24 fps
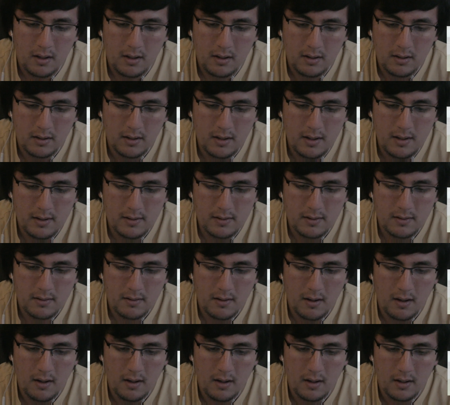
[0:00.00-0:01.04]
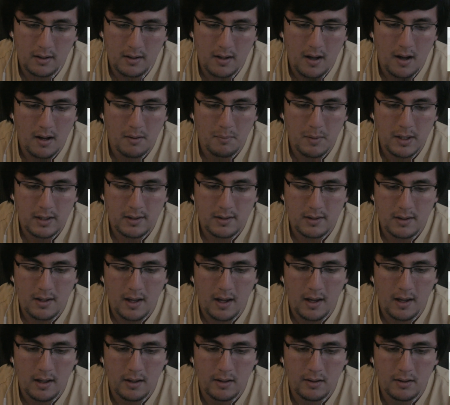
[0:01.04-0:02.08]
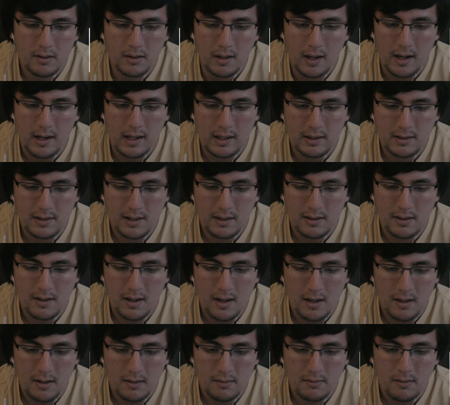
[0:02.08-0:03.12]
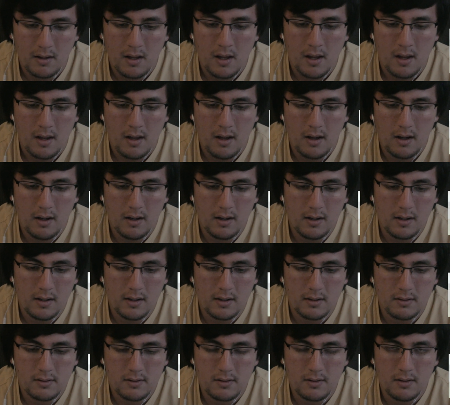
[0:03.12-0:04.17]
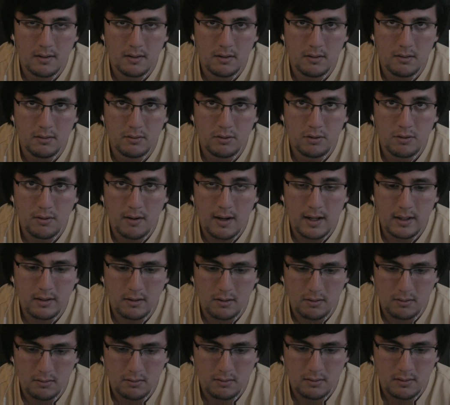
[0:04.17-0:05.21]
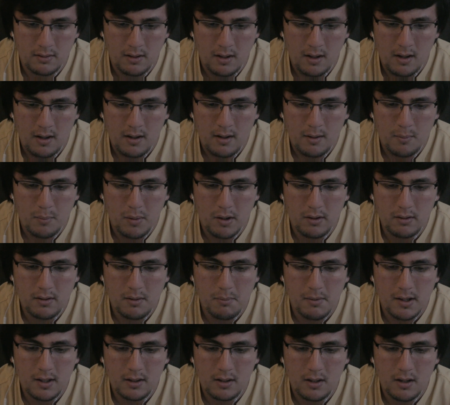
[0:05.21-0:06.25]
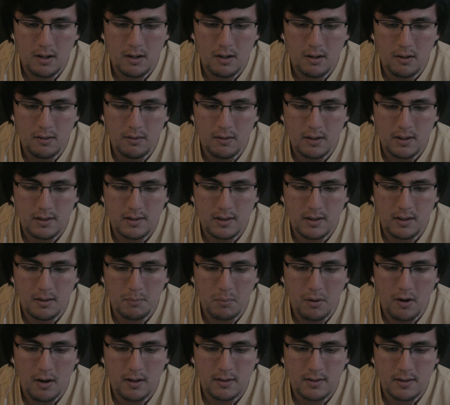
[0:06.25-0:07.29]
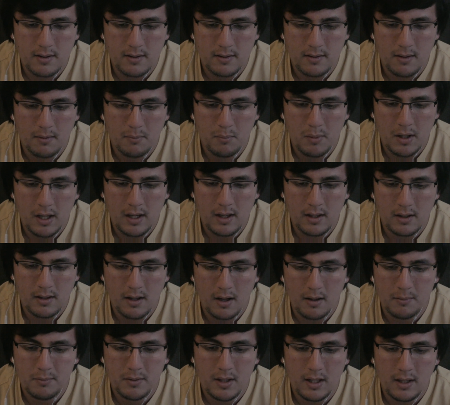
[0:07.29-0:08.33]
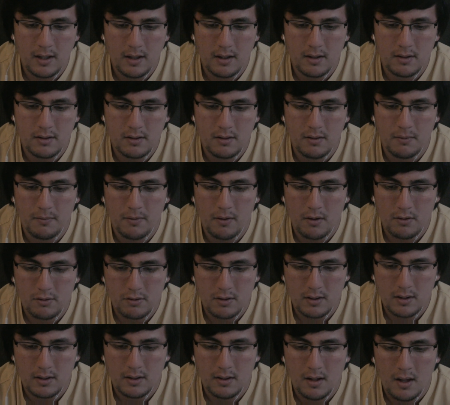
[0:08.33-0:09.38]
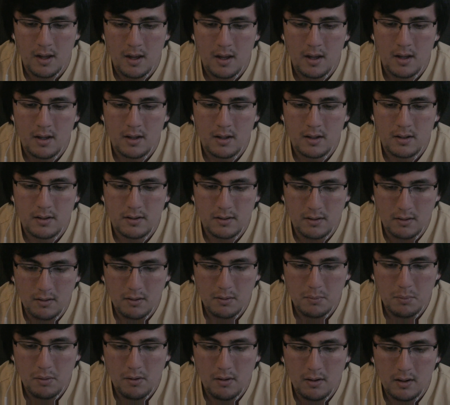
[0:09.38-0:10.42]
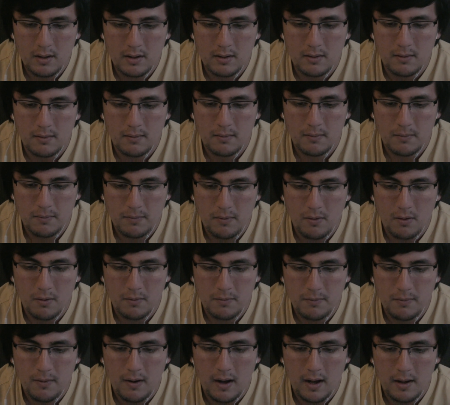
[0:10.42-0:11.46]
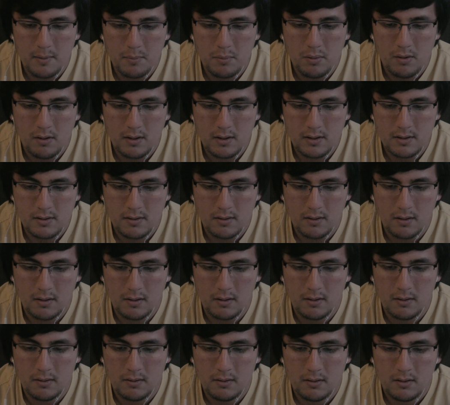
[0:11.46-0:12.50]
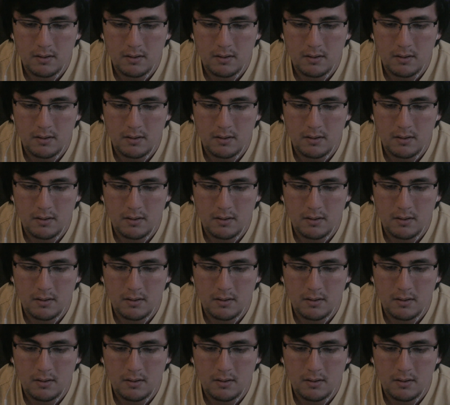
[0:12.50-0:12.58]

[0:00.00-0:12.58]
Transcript: these comments that Niantic made. So trainers, Pokemon Go is in the process of being updated to version 0.45.0